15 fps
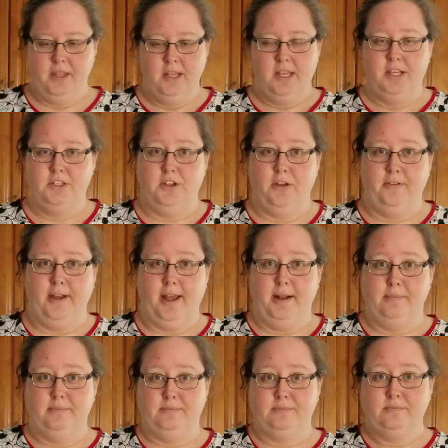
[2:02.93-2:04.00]
So I've
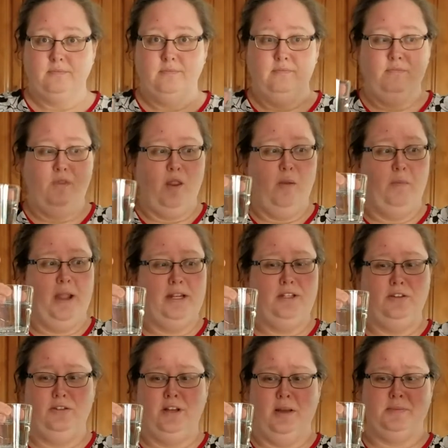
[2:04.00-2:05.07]
got my
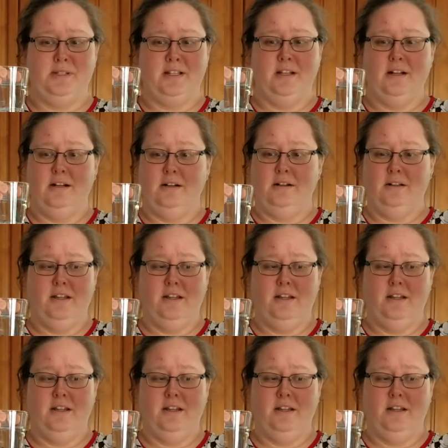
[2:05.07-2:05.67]
2 cups of clear